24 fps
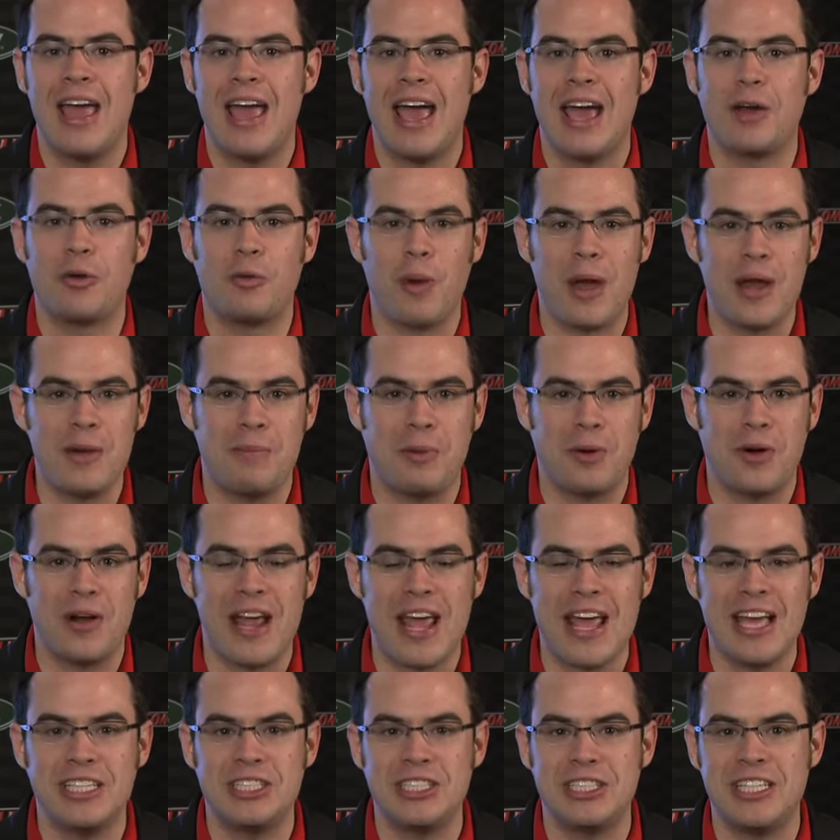and Redbird
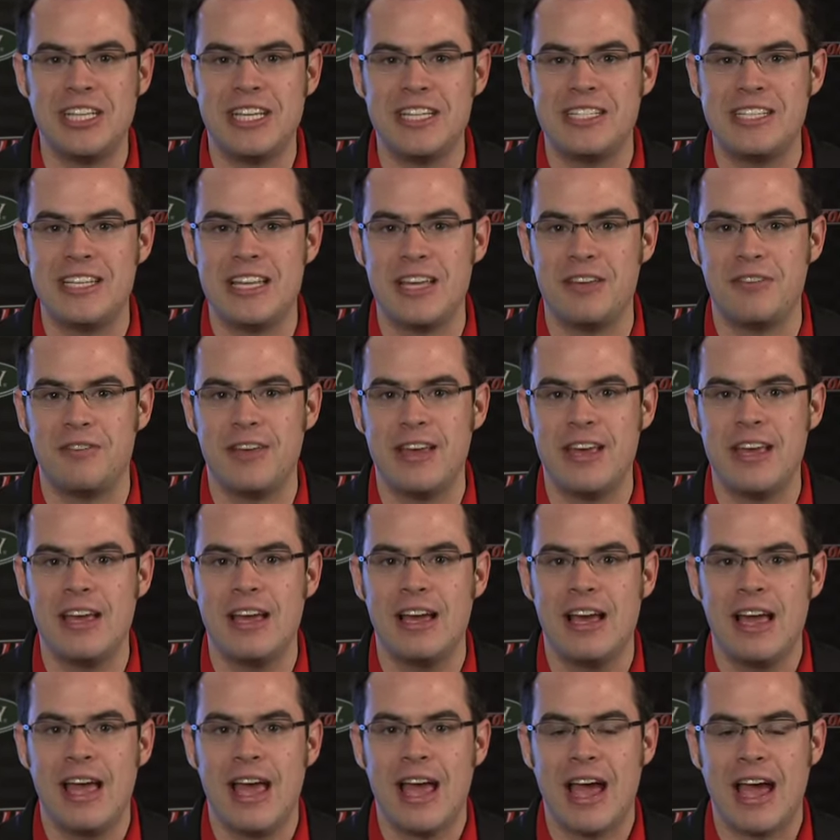HD TV,